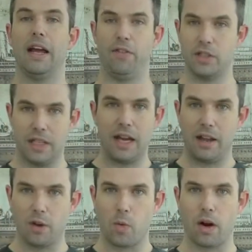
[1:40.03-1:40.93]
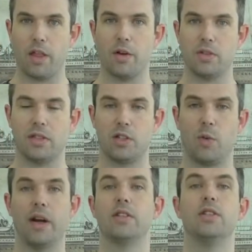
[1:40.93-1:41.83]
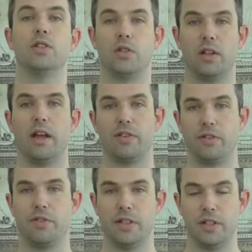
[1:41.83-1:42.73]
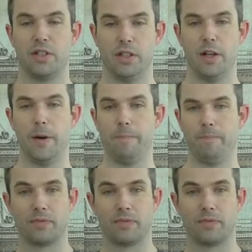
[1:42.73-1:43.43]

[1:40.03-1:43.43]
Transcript: If you see either one of those situations, you should let your physician know.